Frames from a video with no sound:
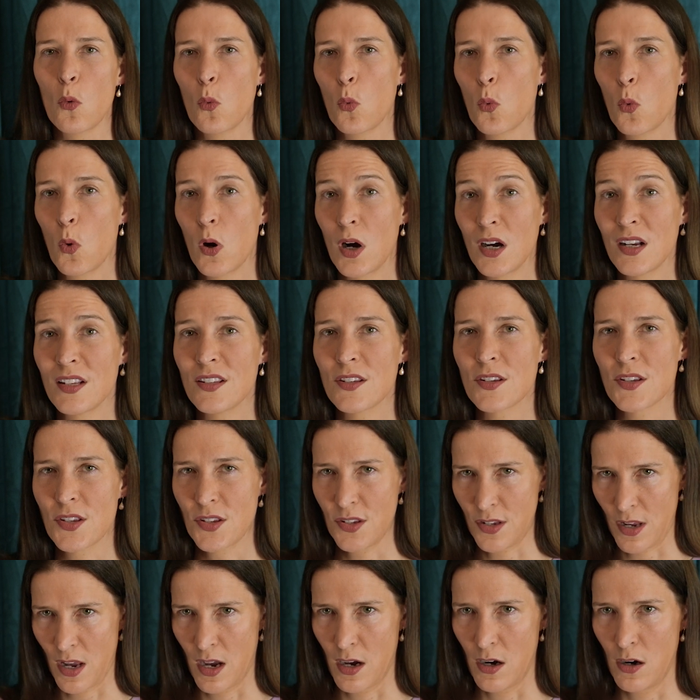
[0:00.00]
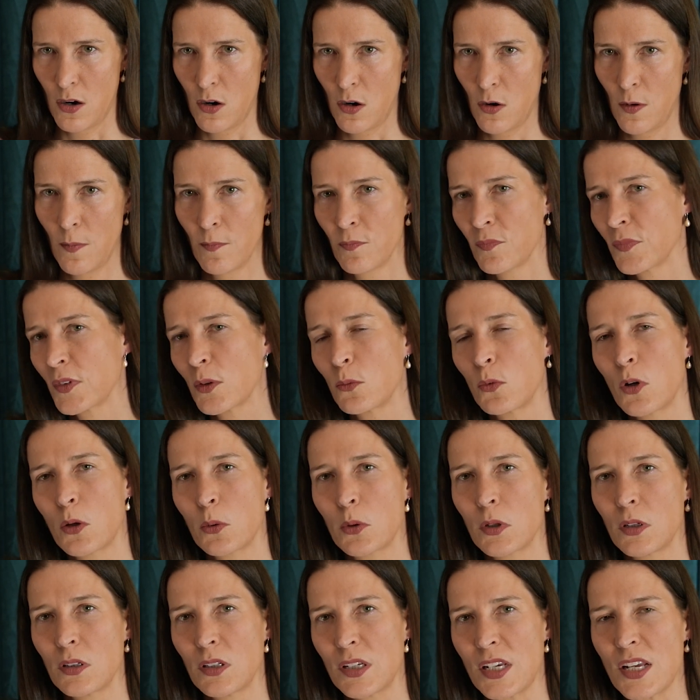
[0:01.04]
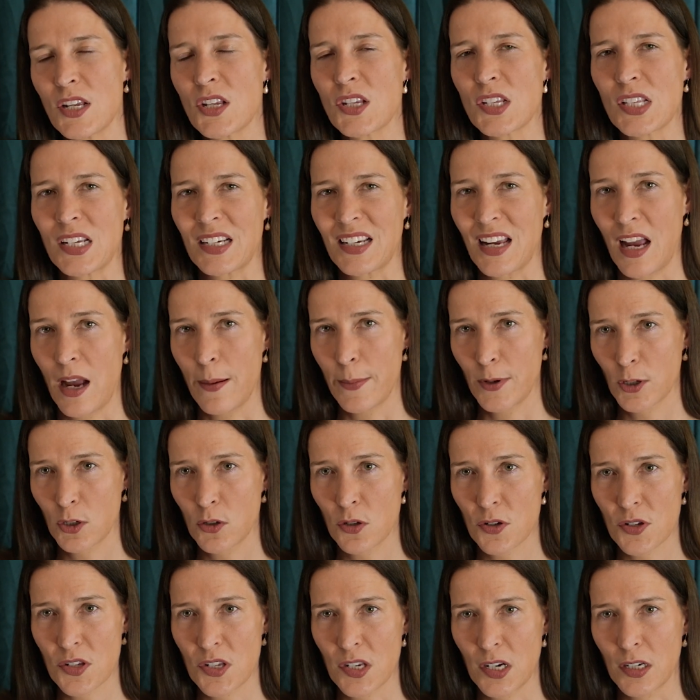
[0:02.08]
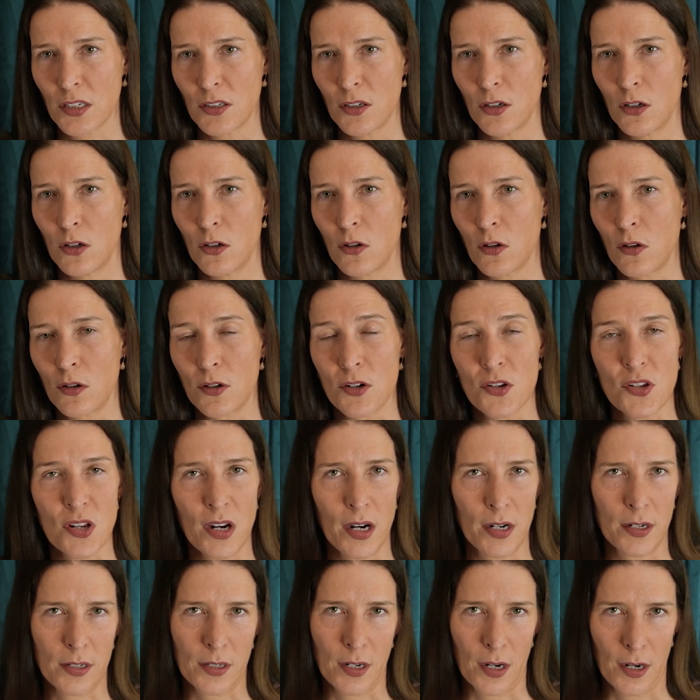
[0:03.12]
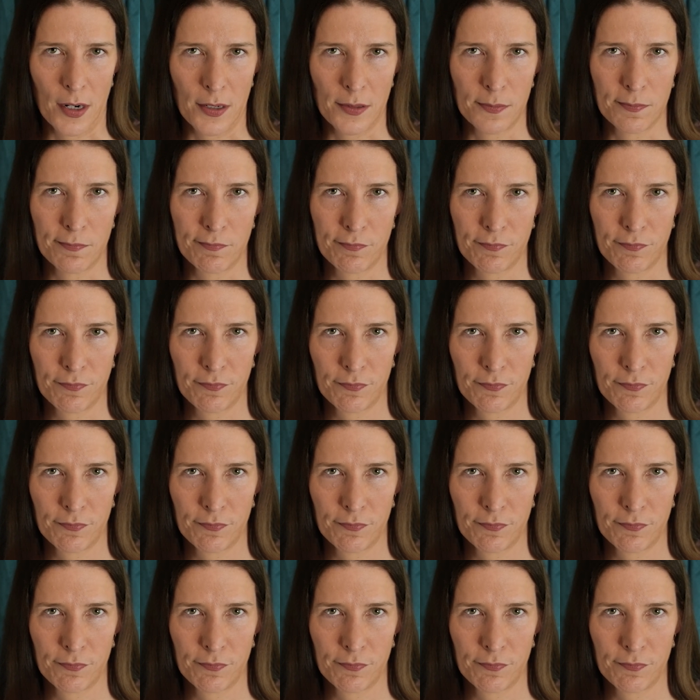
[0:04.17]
One cell will release the chemical signal or cytokine.